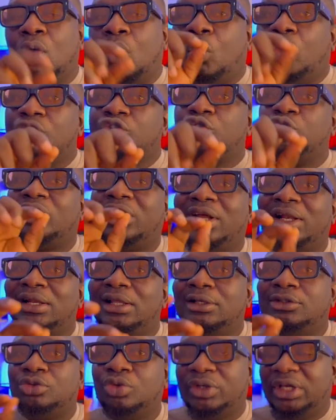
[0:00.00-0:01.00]
Once you
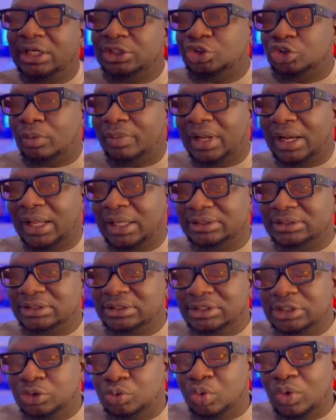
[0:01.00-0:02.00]
click to get job alerts,
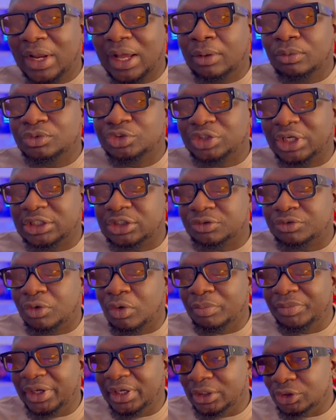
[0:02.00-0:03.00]
it will now
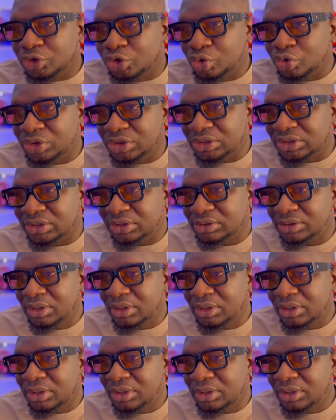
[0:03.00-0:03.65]
transform into this.